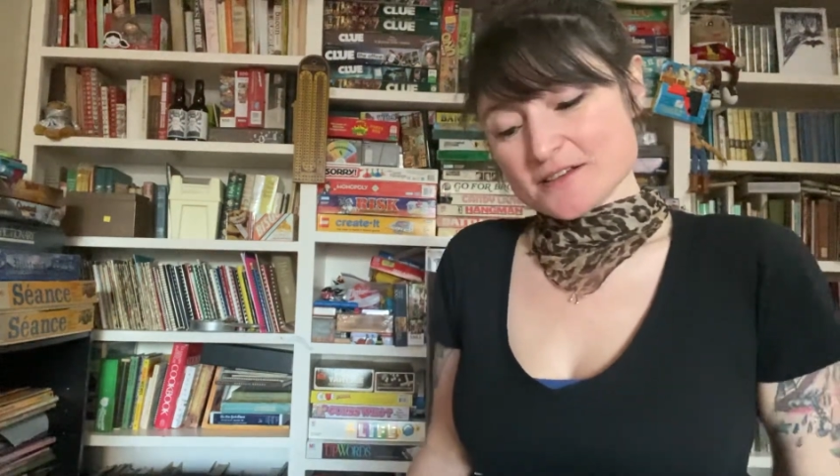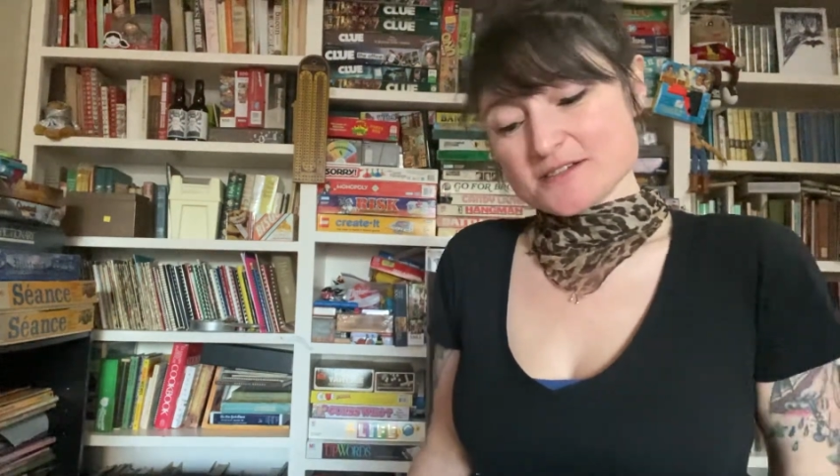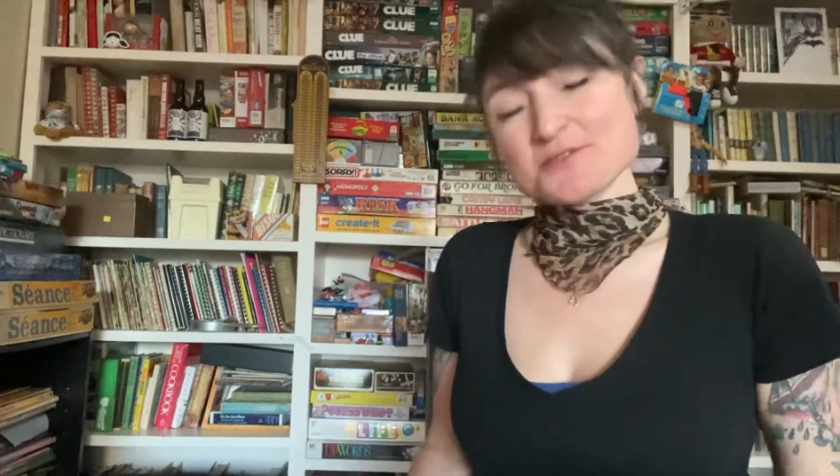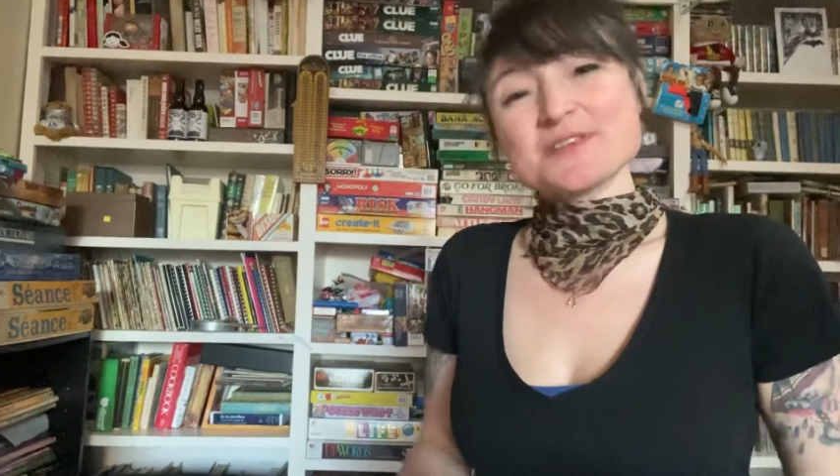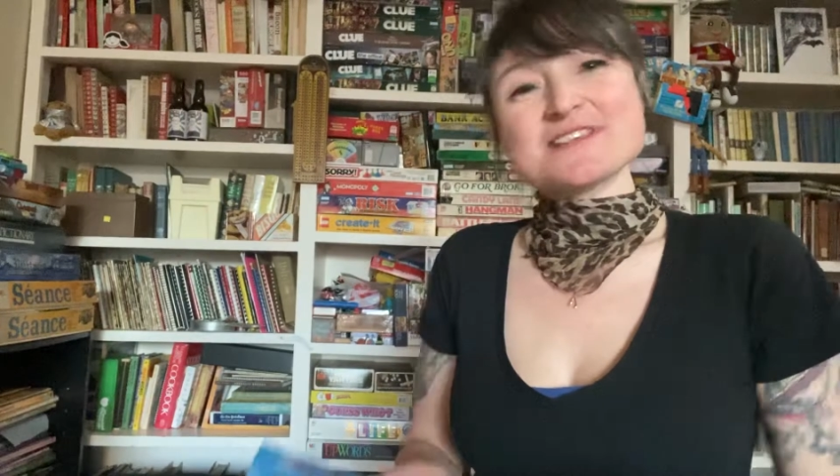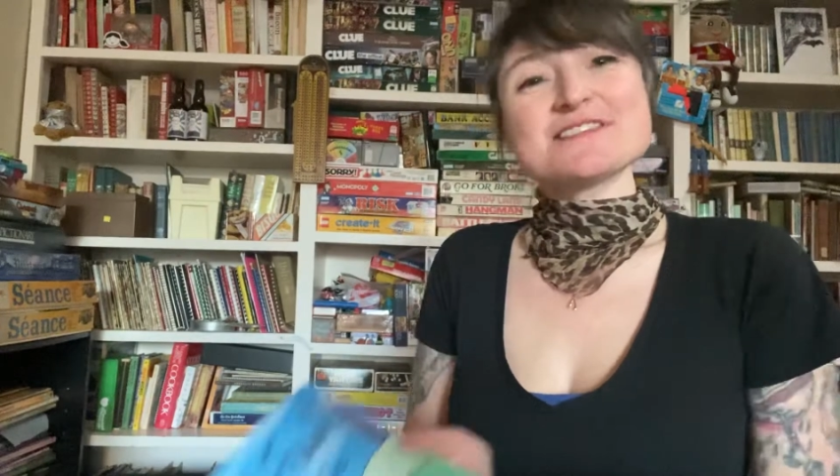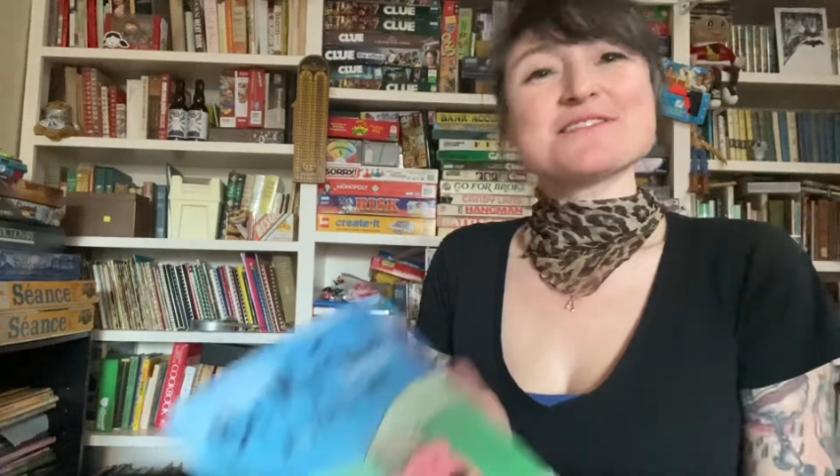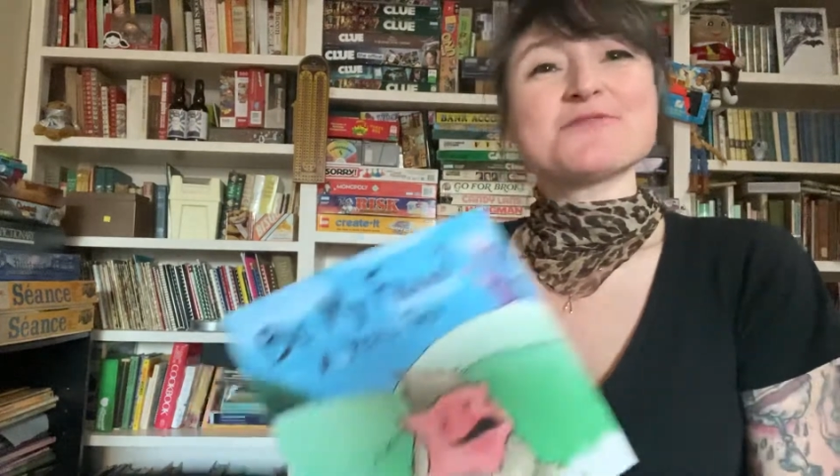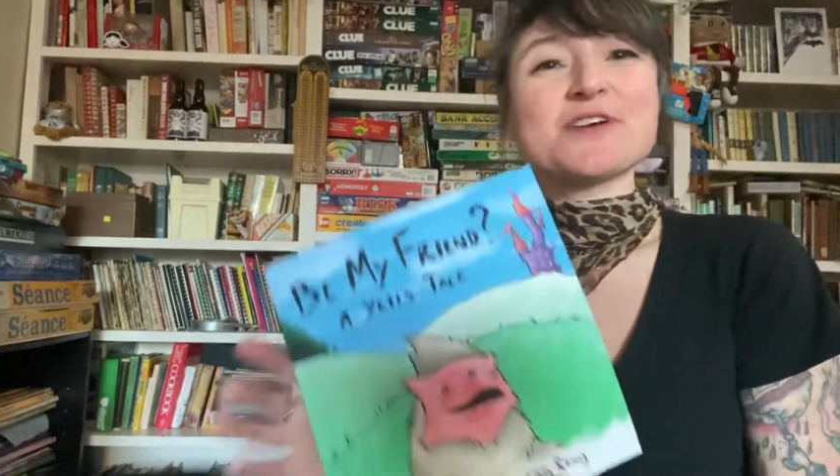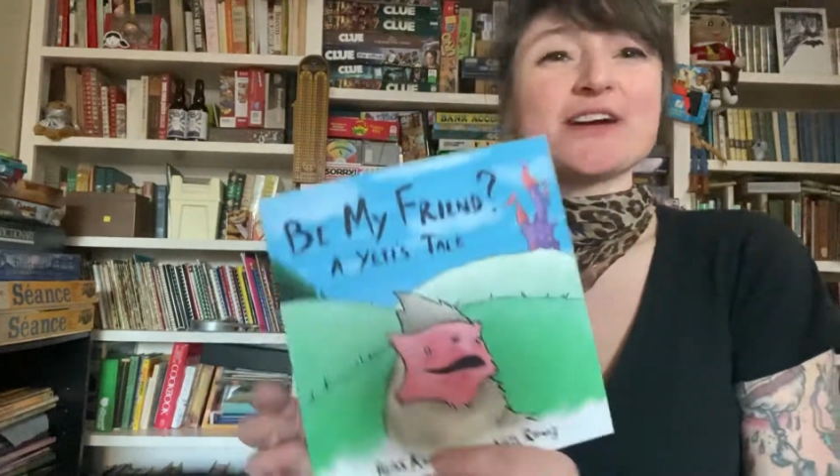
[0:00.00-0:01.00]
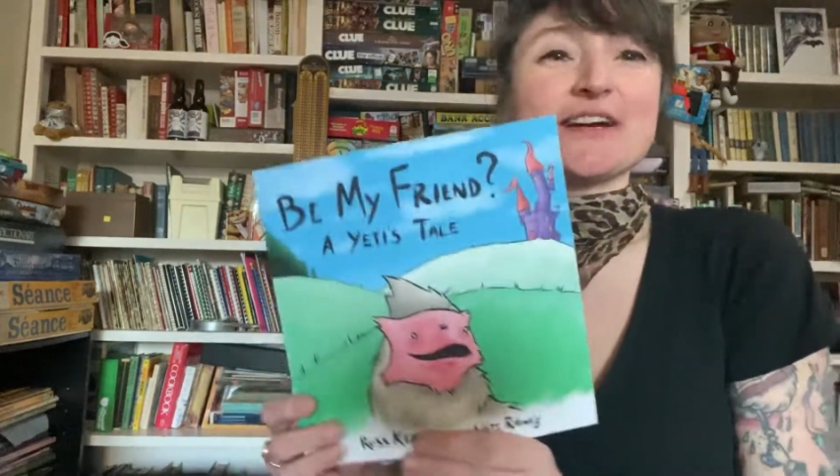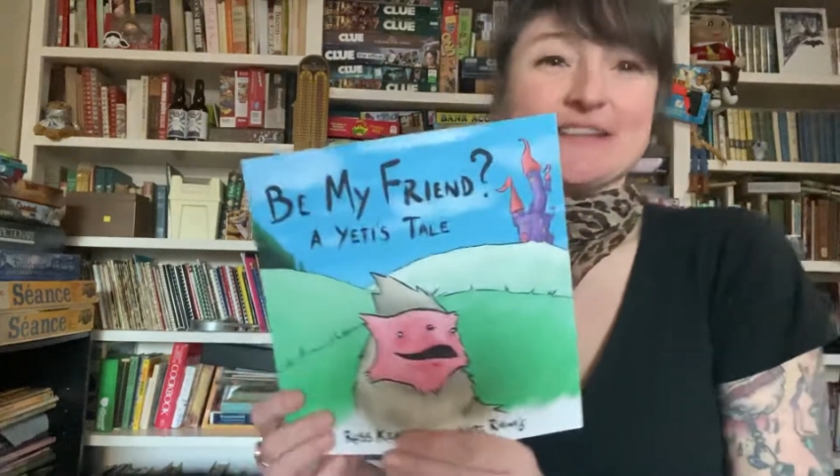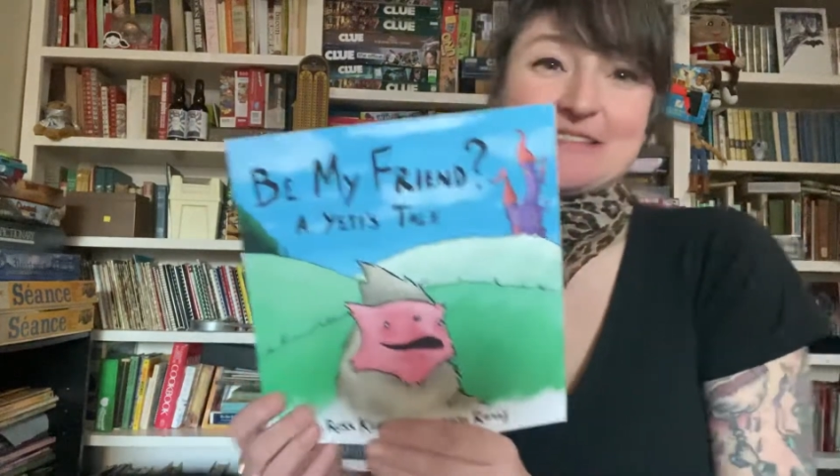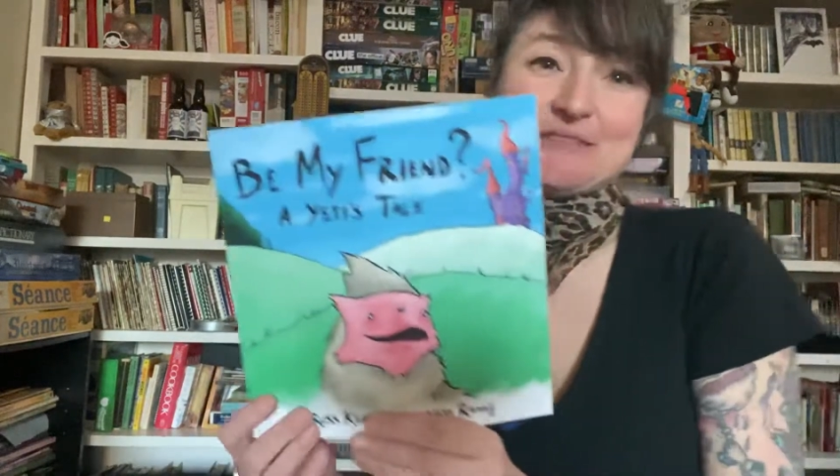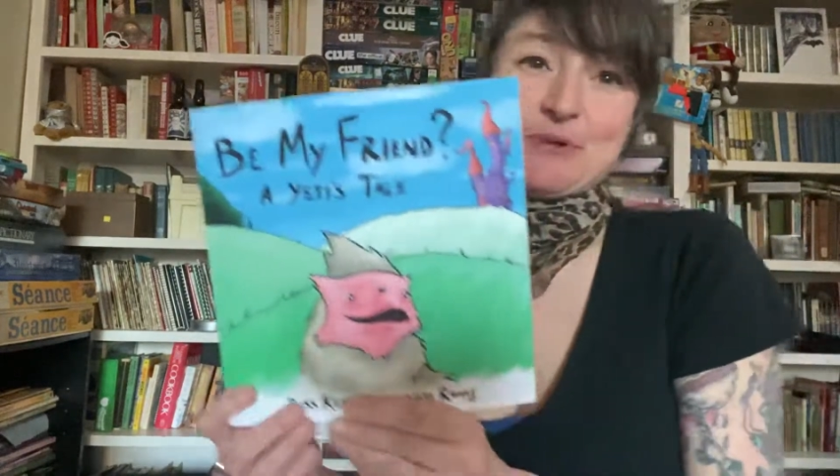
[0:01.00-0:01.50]
So, this is a
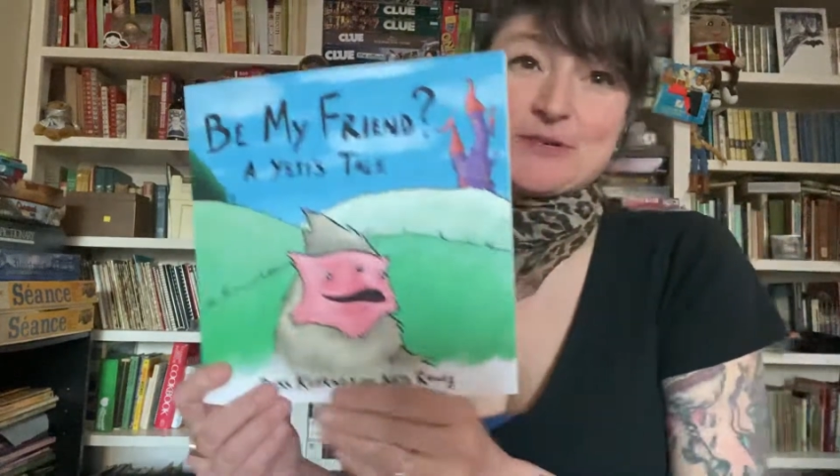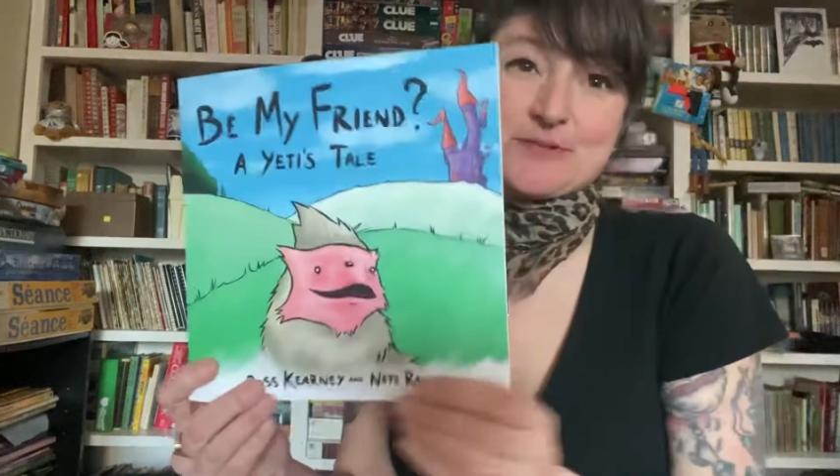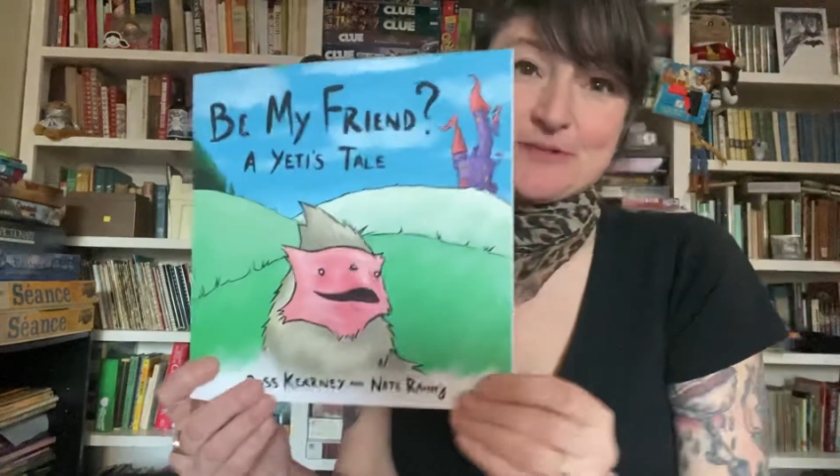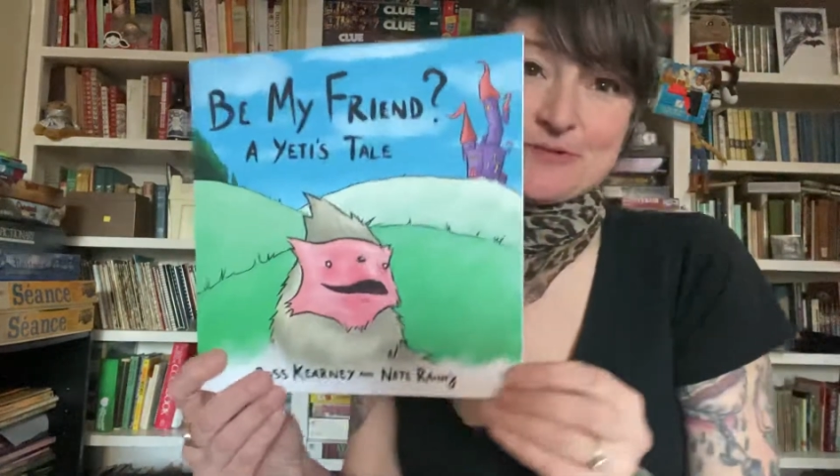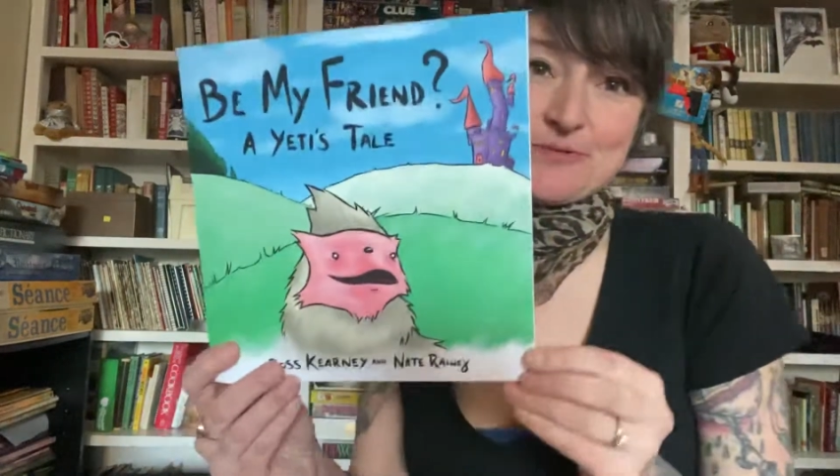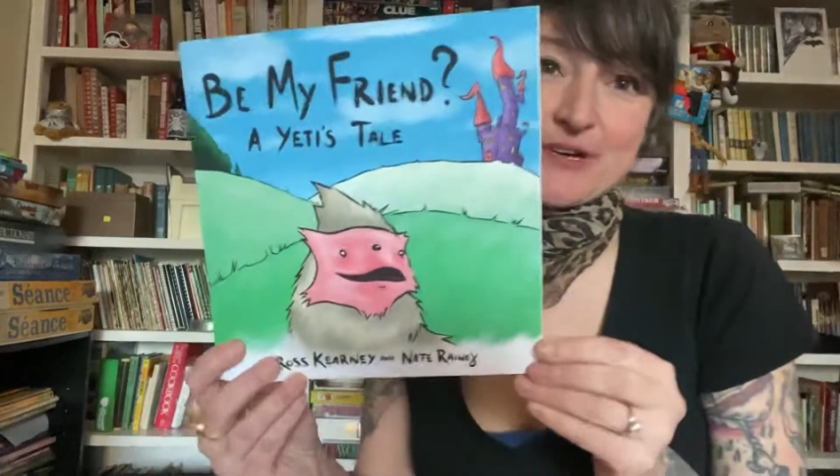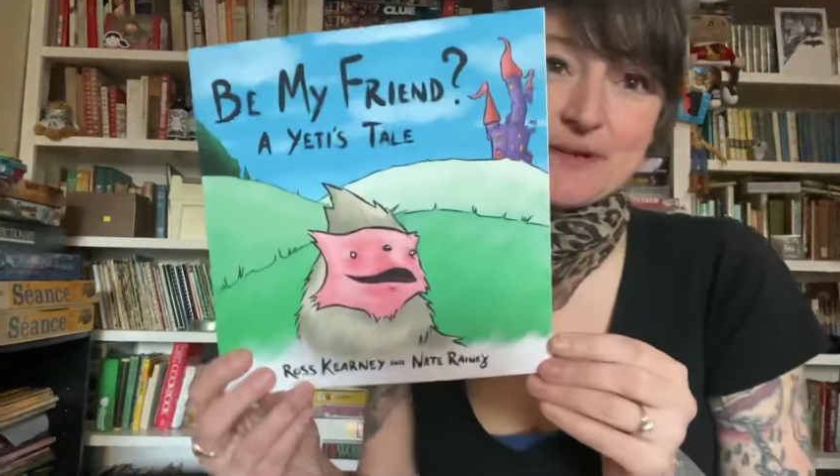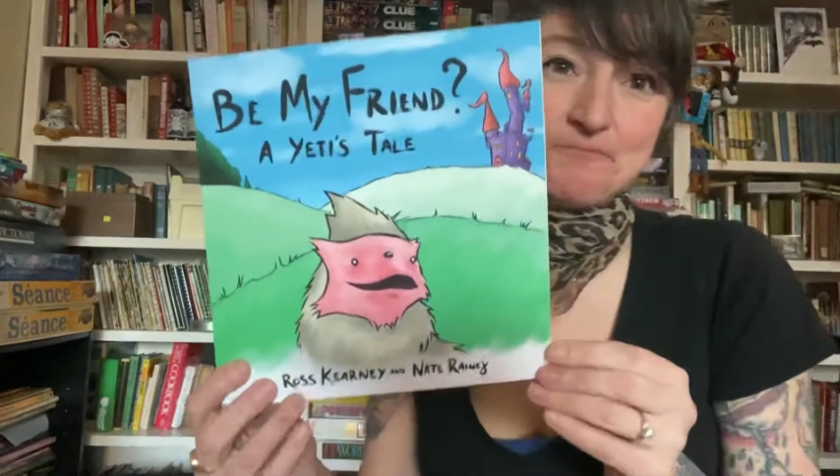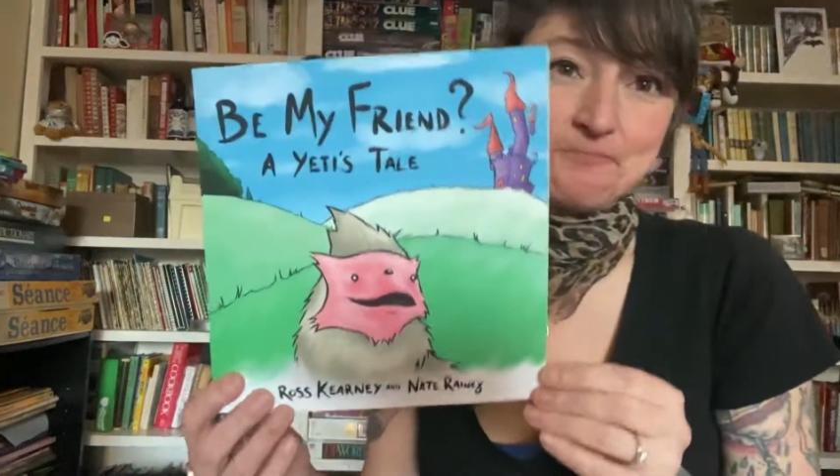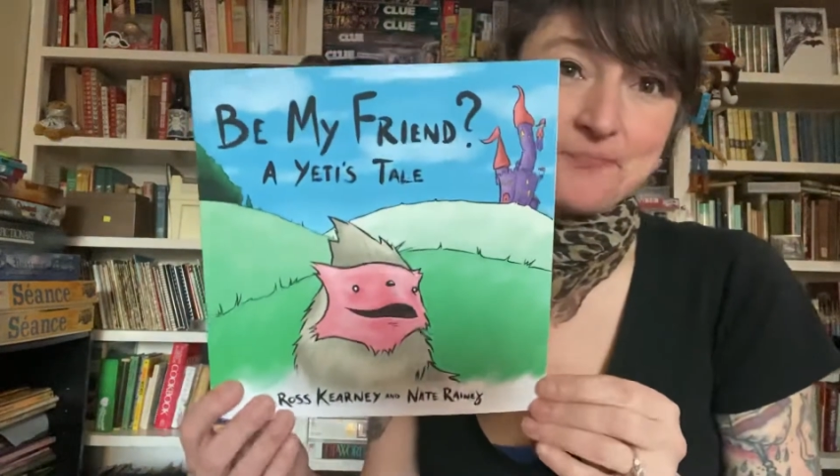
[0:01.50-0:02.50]
very special story.